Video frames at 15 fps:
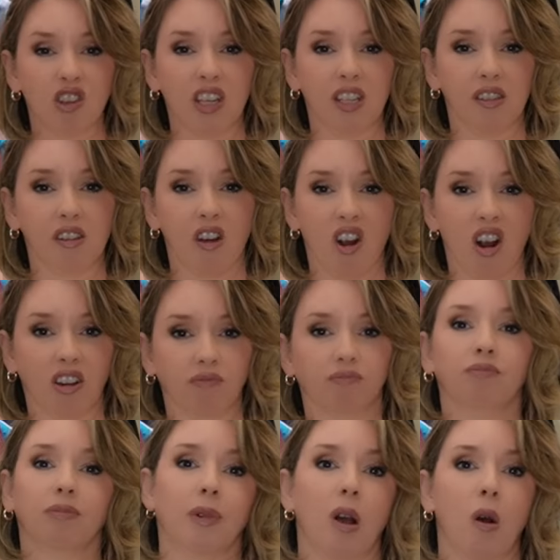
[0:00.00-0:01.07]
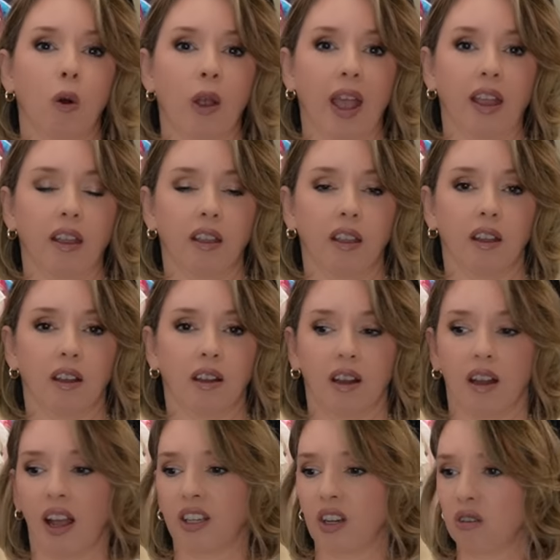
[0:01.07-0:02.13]
jeans are okay.
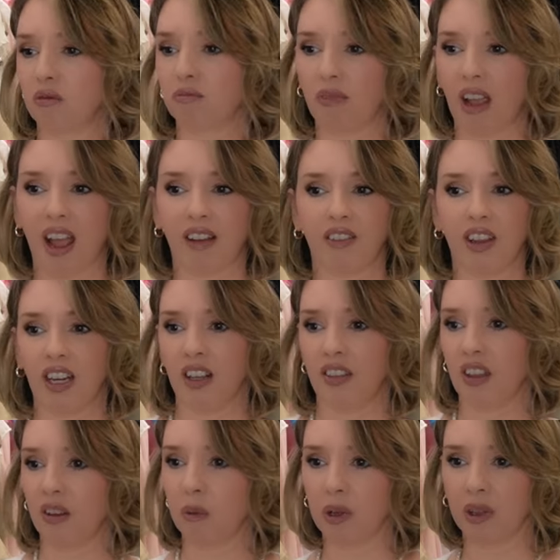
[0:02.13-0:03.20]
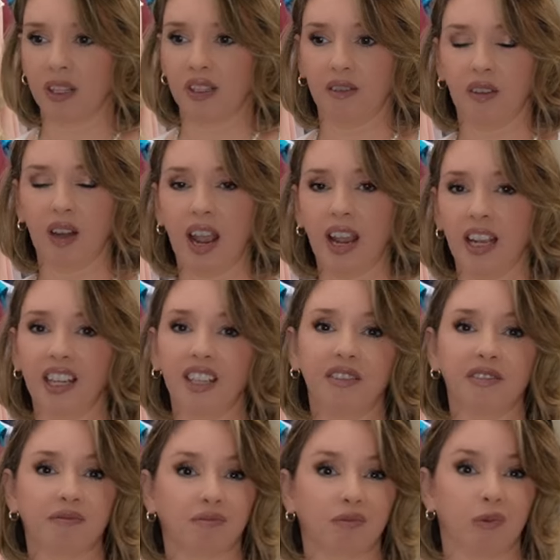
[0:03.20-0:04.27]
I don't have anything really
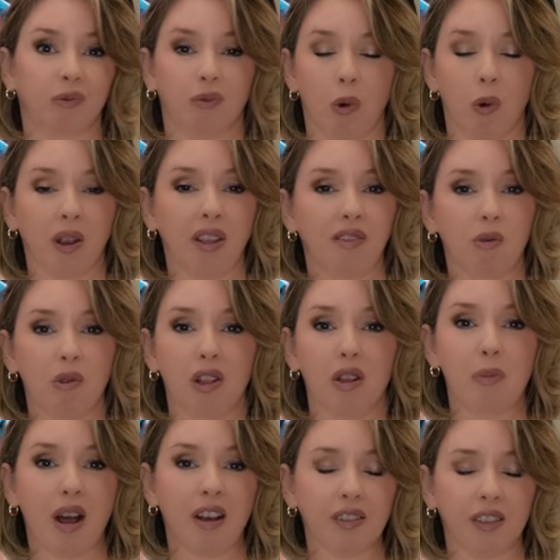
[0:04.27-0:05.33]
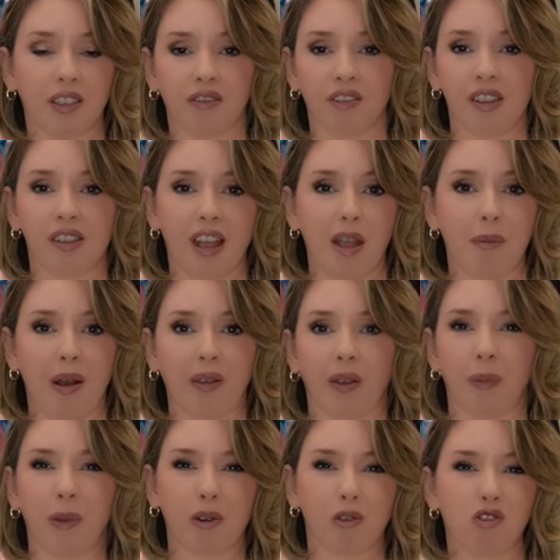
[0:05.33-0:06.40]
negative or even really positive to say about
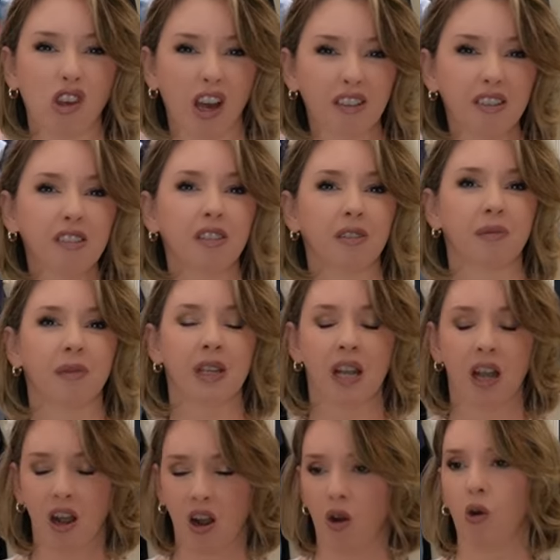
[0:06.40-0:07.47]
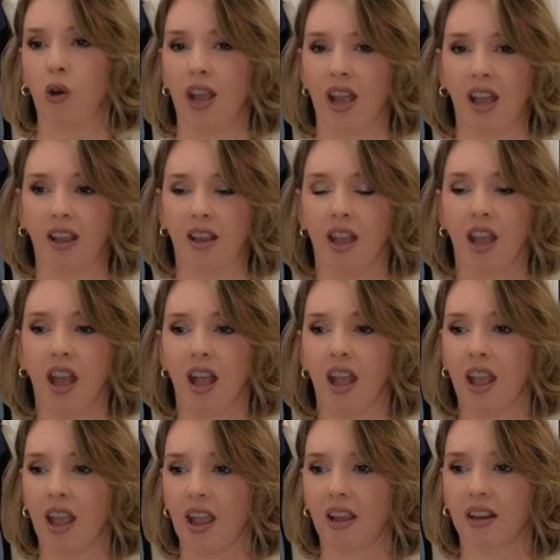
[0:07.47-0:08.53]
them. They're just okay.
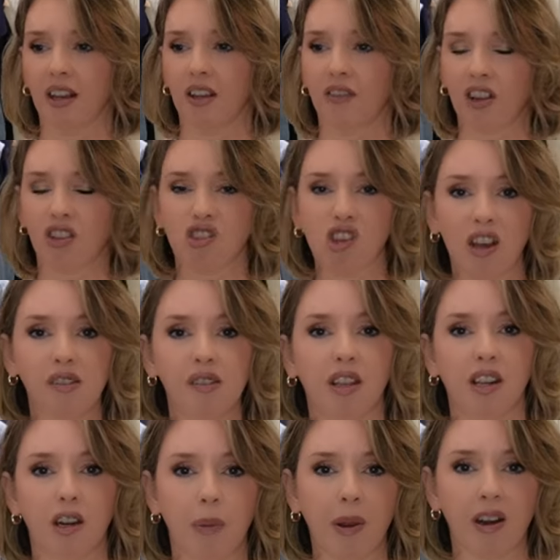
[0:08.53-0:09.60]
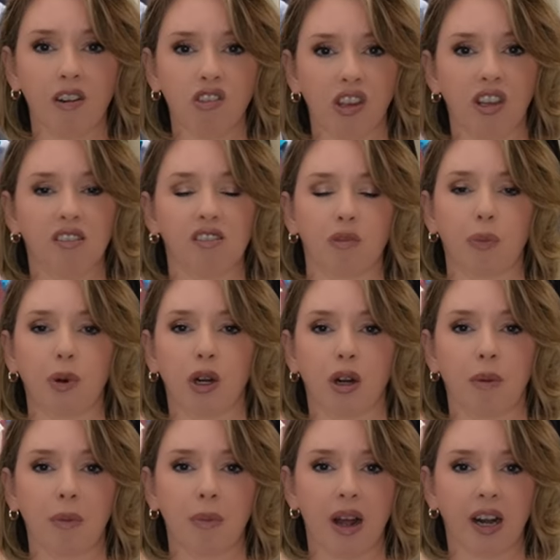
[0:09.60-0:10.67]
And if I just needed a pair of jeans to put
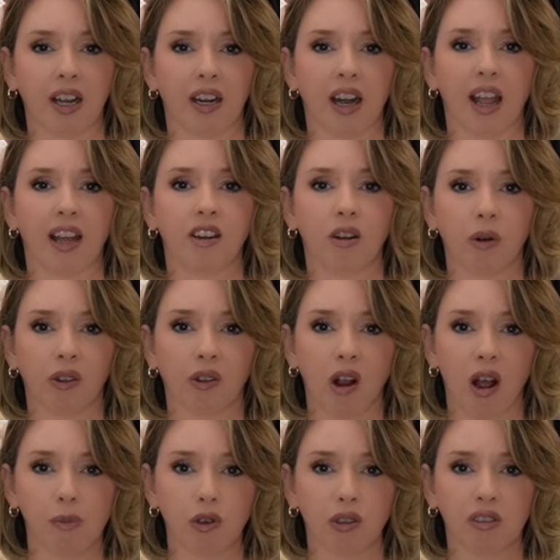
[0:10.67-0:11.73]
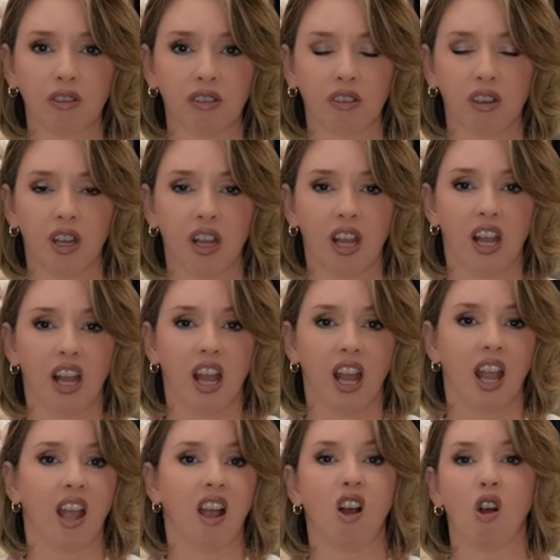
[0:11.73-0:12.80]
on my body and I had no other options,
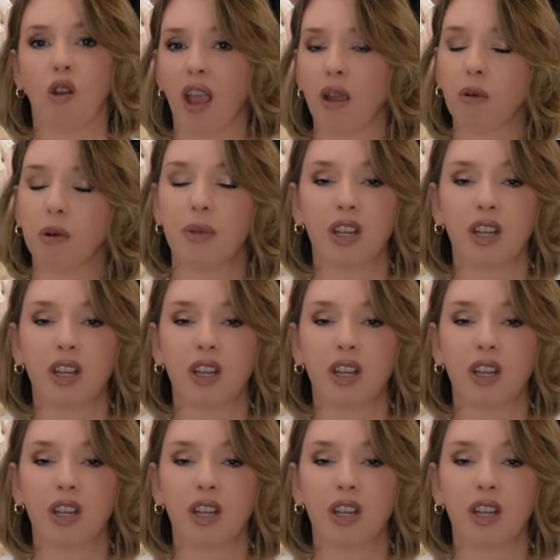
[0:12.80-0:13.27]
okay would